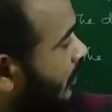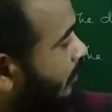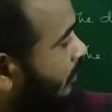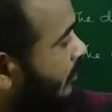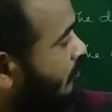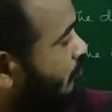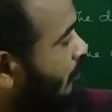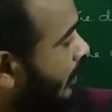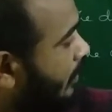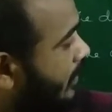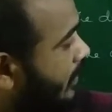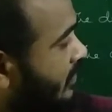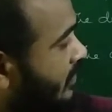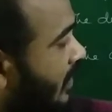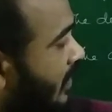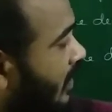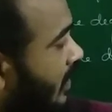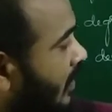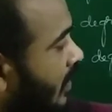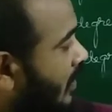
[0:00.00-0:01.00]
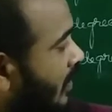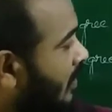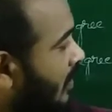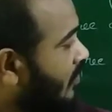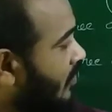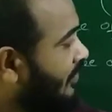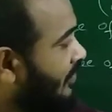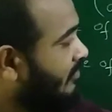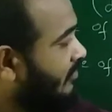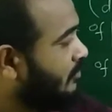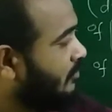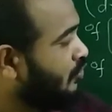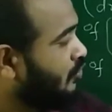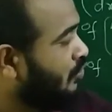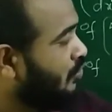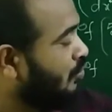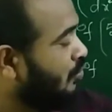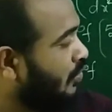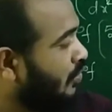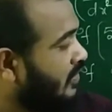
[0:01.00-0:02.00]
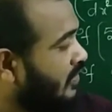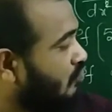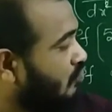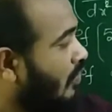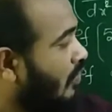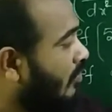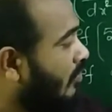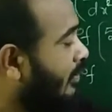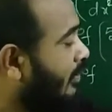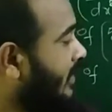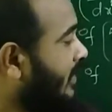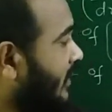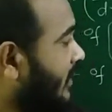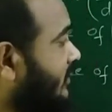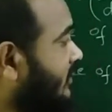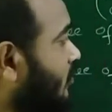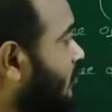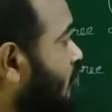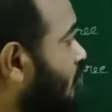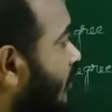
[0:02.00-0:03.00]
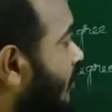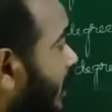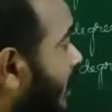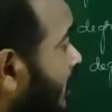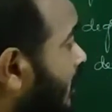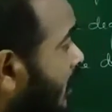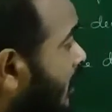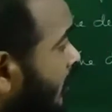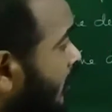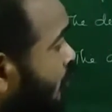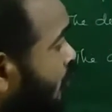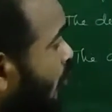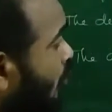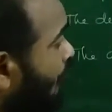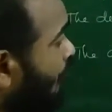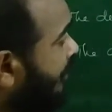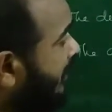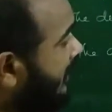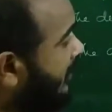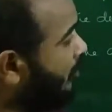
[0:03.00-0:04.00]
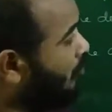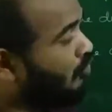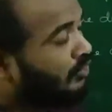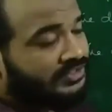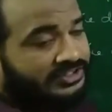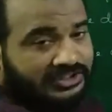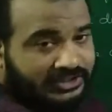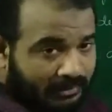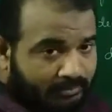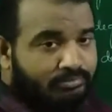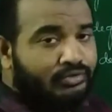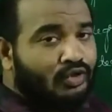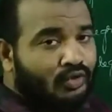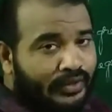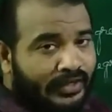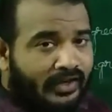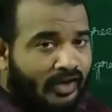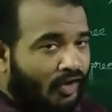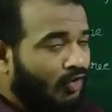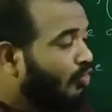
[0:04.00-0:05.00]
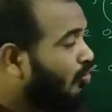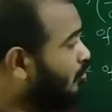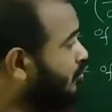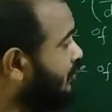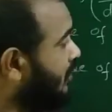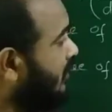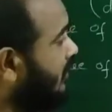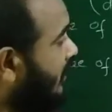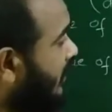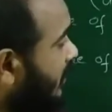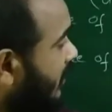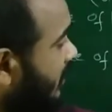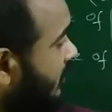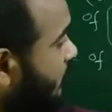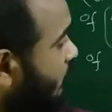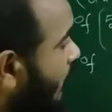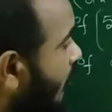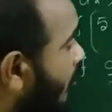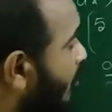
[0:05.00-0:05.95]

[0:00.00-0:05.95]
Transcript: plus 5 by 3 is equals to 2 d square by dx square. So we cannot jump to a conclusion that d square